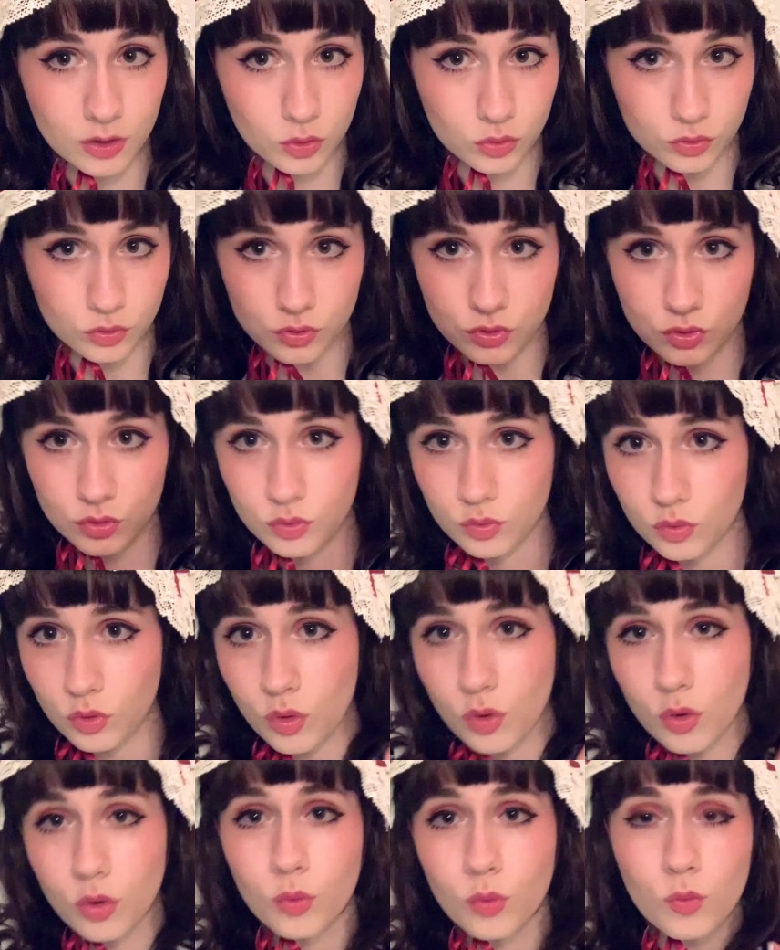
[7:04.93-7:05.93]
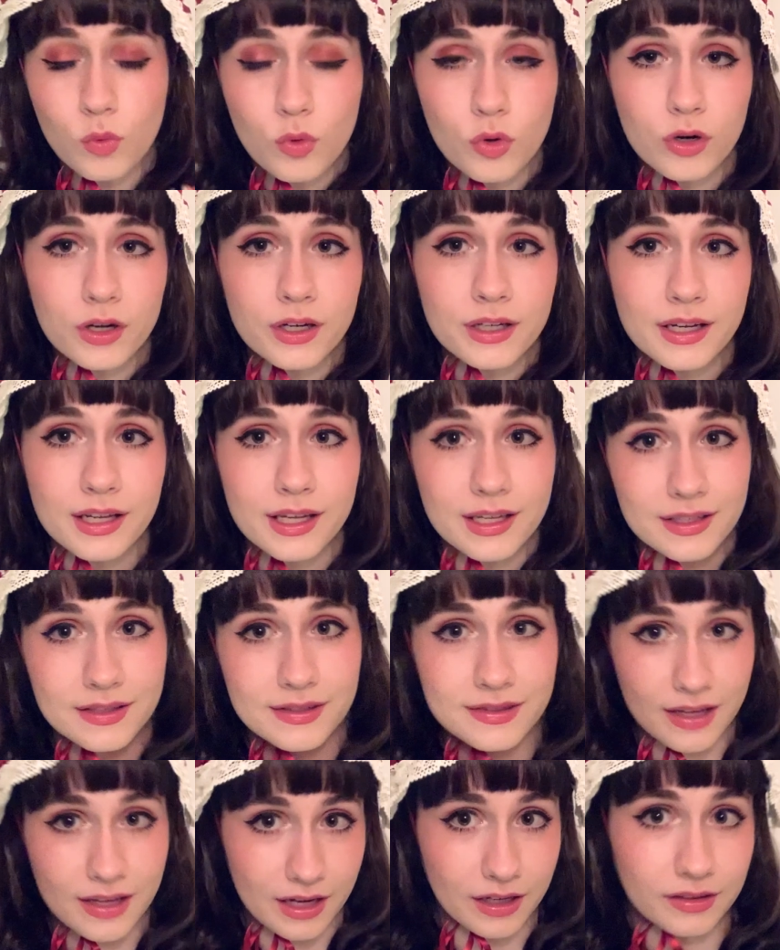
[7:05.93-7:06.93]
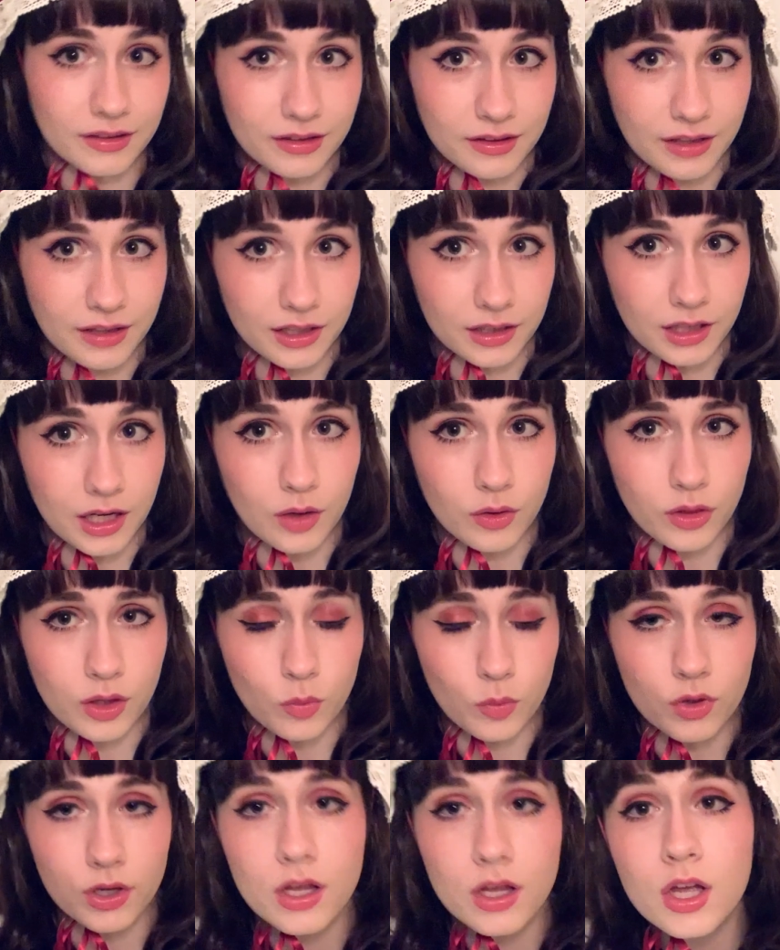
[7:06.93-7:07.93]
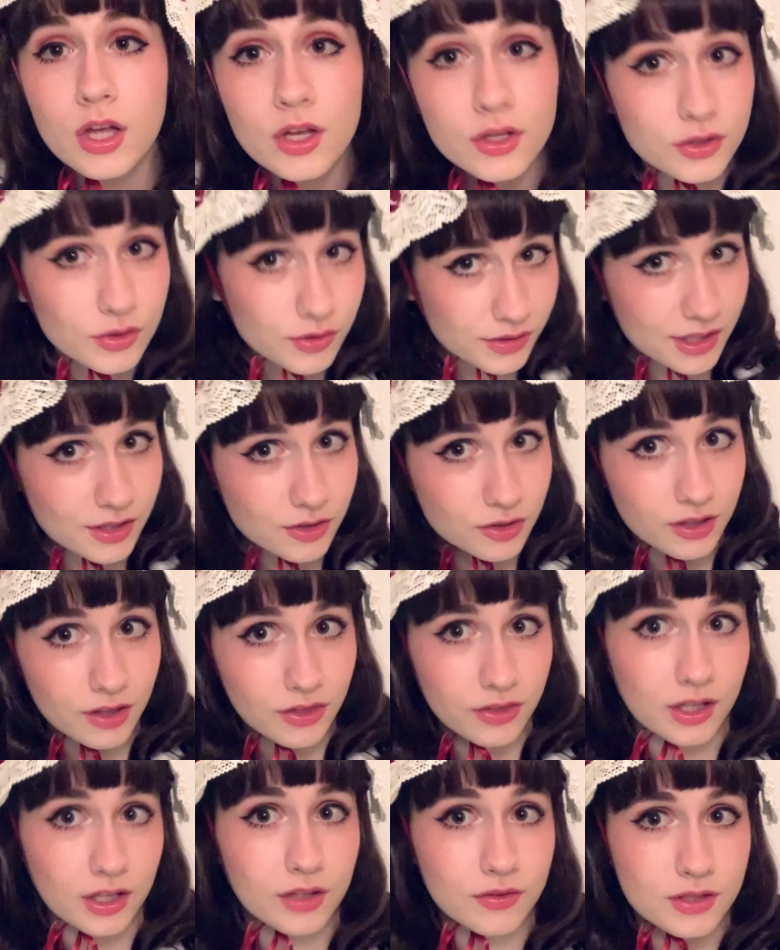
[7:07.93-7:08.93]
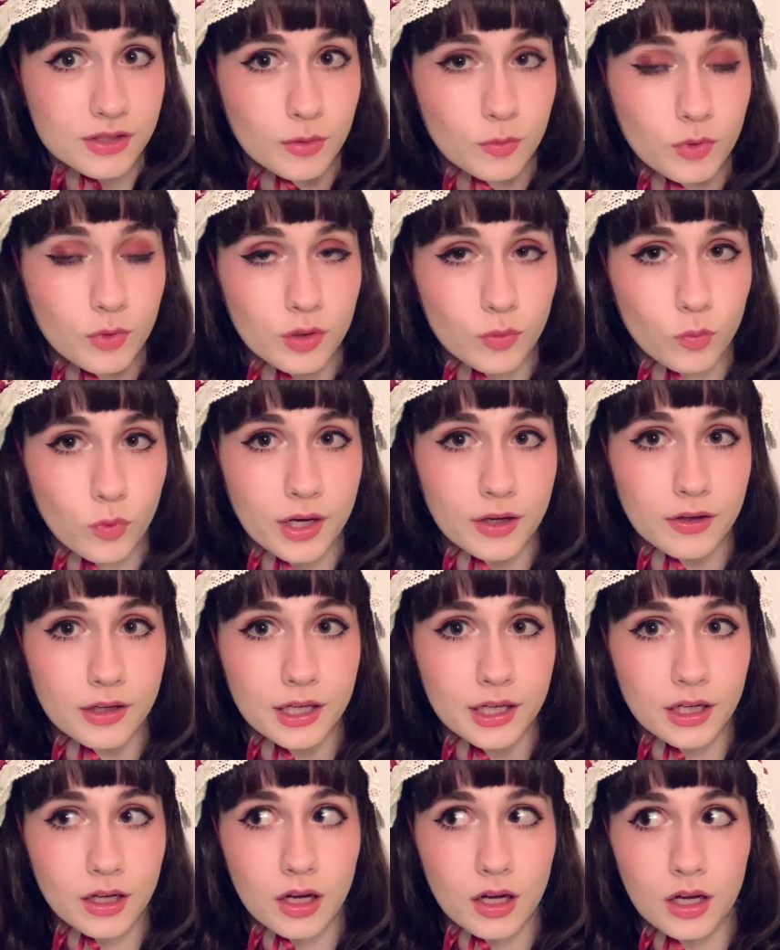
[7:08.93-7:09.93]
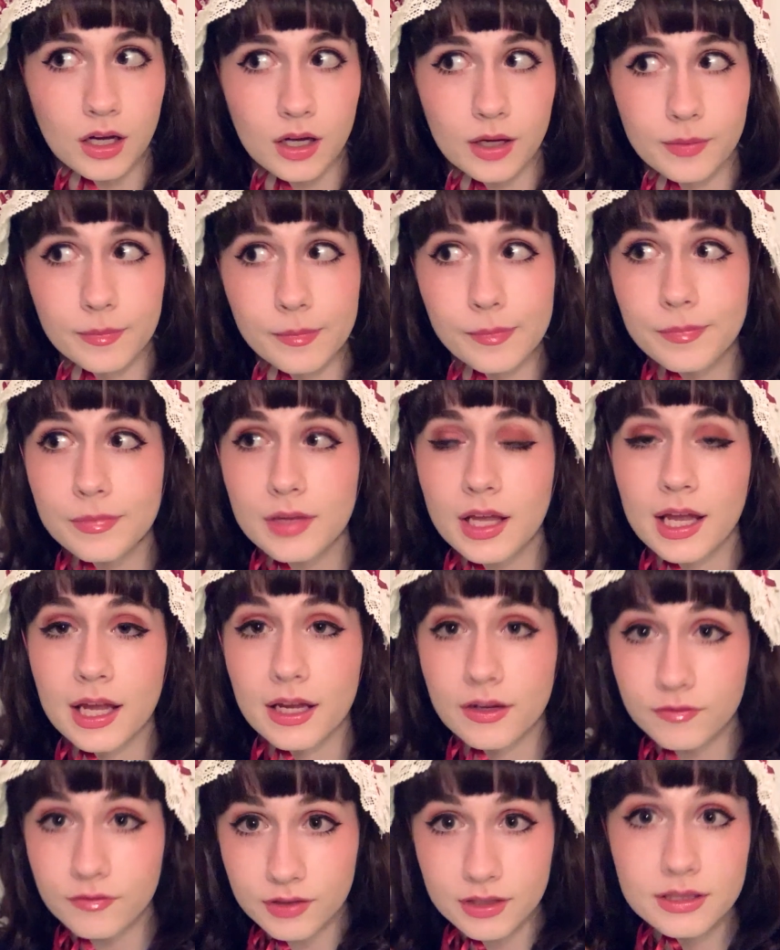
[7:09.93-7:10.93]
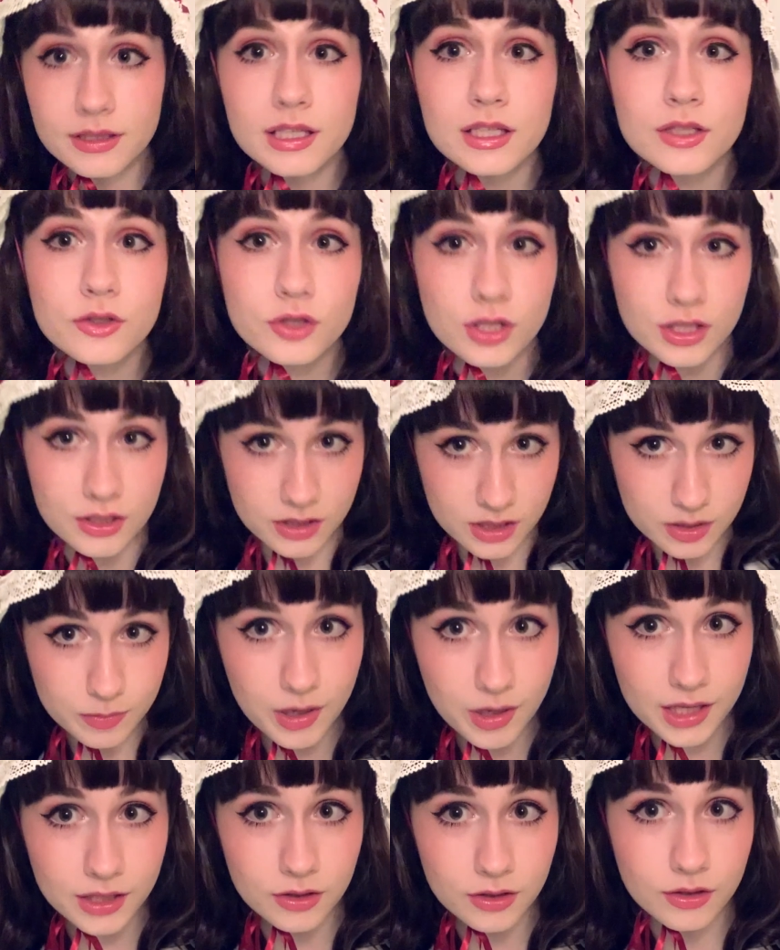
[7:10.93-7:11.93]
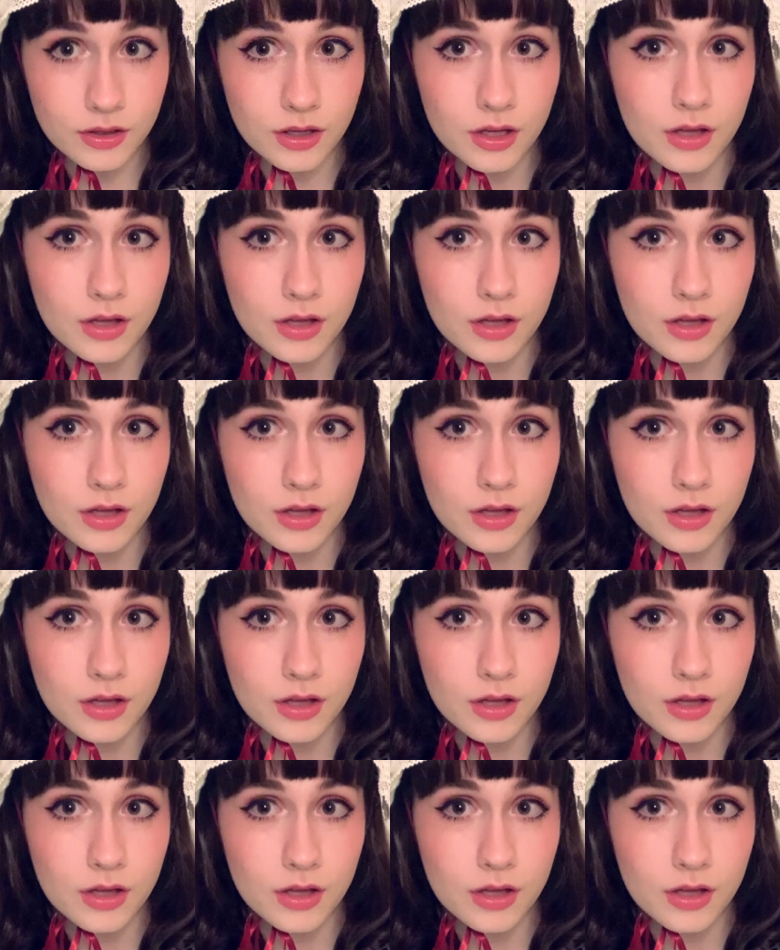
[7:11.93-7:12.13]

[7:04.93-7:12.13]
old school or worn exactly like how they would. So essentially think of someone wearing a vintage inspired